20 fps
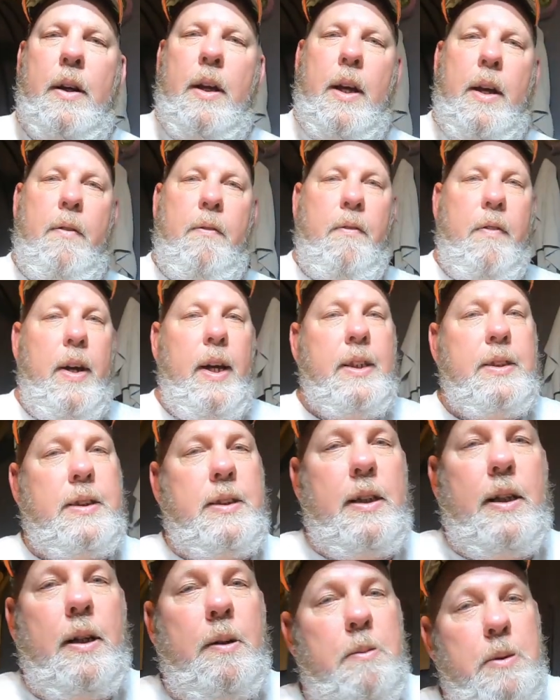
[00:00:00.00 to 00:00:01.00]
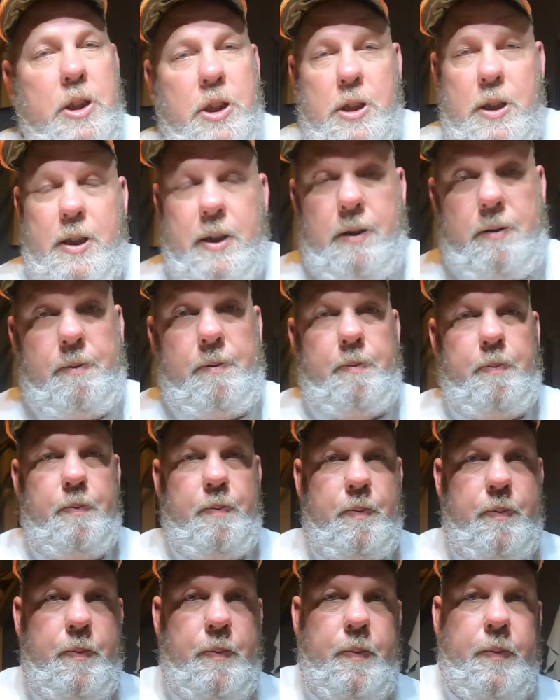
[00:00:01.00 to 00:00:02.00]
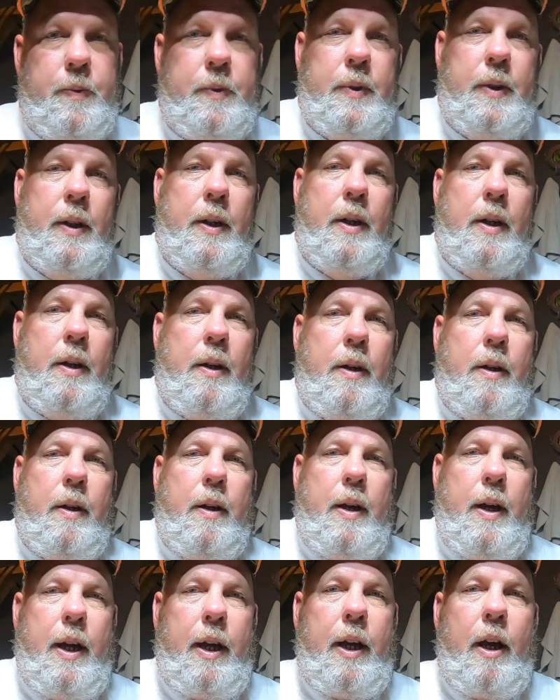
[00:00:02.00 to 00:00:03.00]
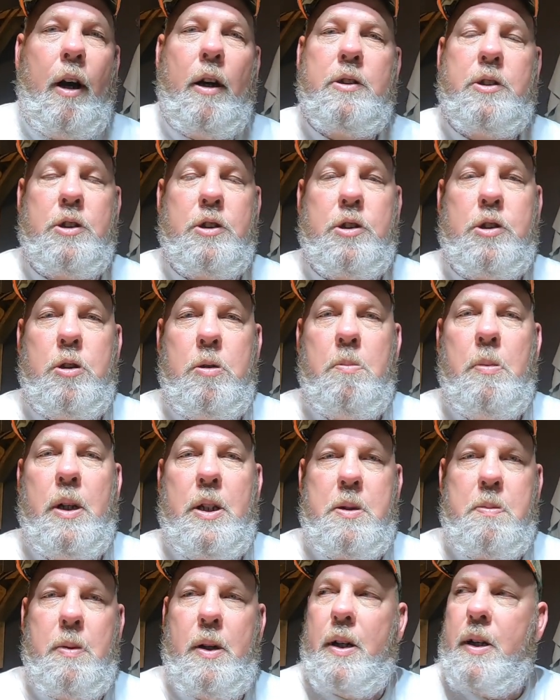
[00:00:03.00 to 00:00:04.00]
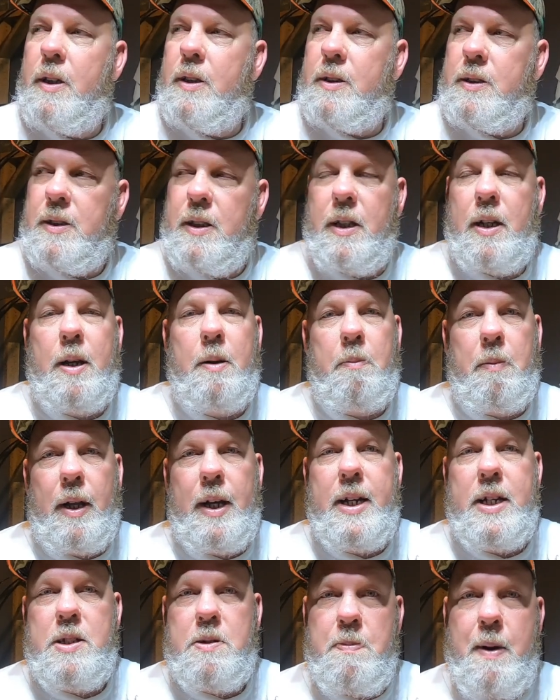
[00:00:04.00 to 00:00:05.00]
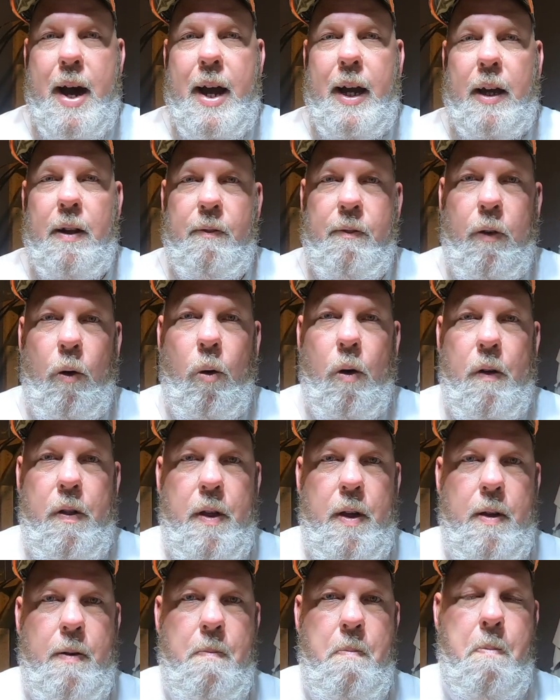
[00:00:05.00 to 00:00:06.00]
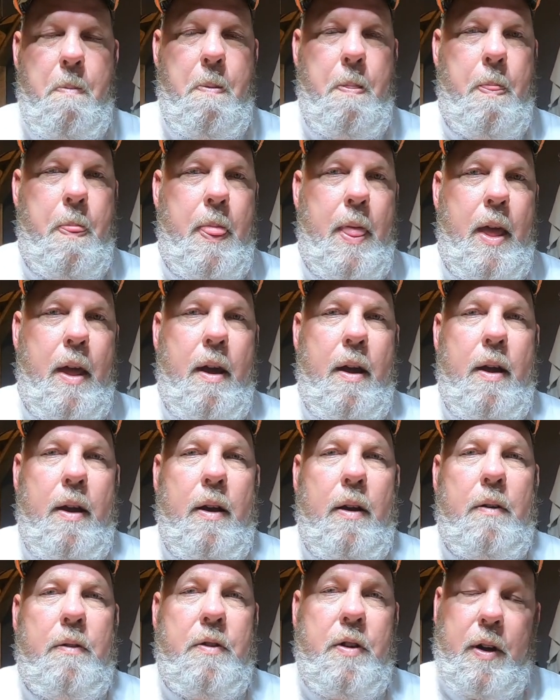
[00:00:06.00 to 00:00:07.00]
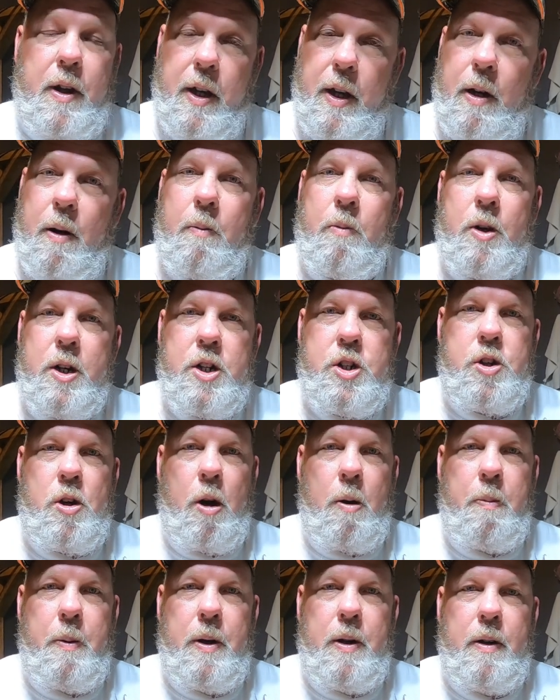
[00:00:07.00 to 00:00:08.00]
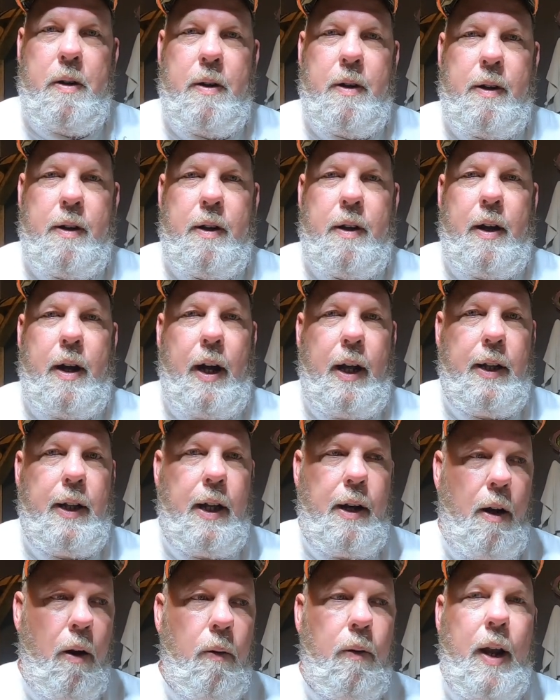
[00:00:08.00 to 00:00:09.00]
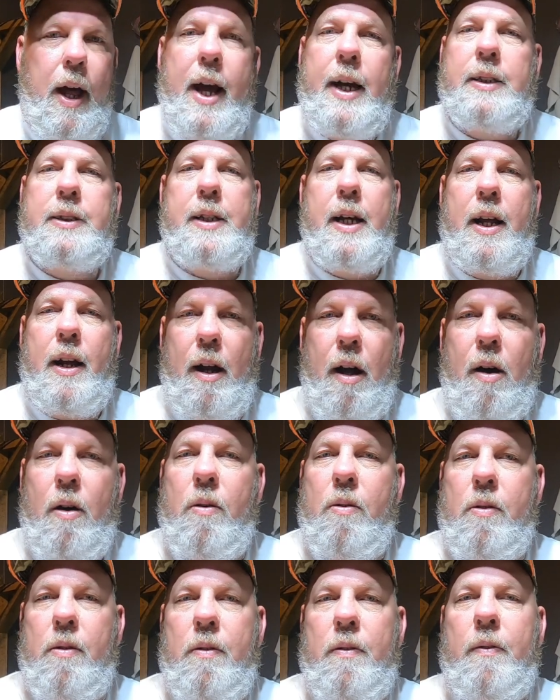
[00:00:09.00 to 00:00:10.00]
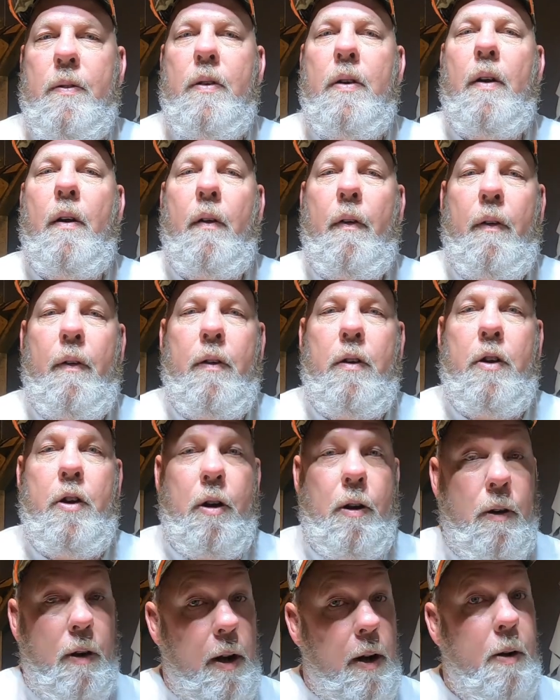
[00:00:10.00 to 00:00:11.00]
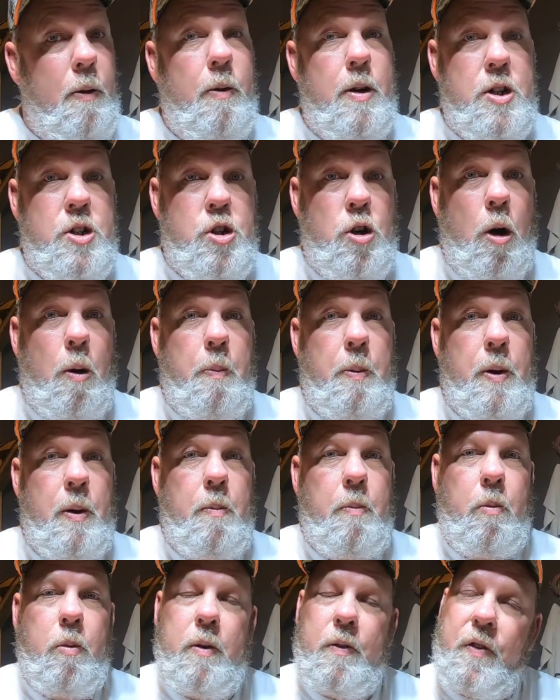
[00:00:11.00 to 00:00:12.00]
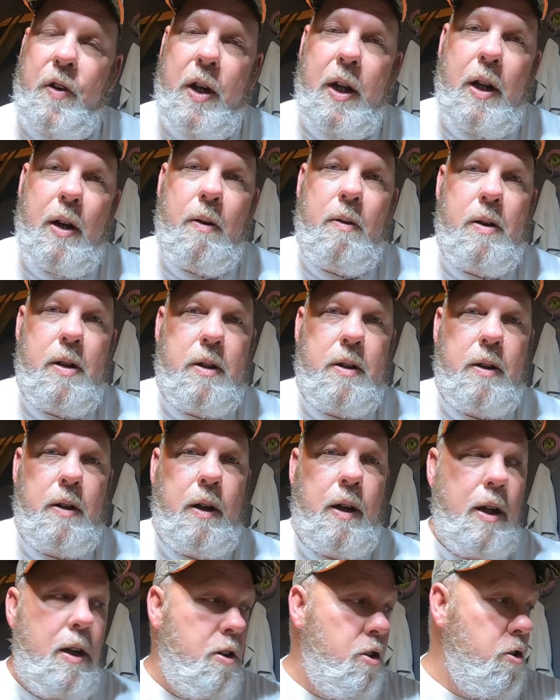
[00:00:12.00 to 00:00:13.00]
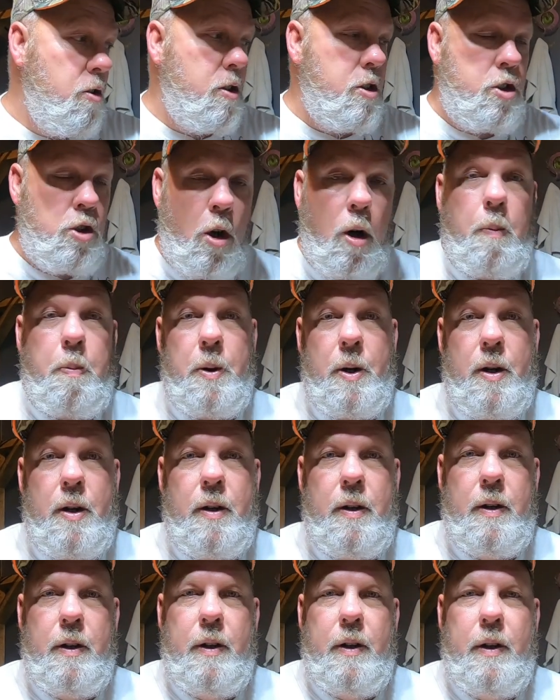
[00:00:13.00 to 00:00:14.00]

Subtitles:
invest in a machine. It costs us too much money to send them blades back and forth to get them resharpened, and they don't last that long. You need to resharpen them. If you get you a sharpener,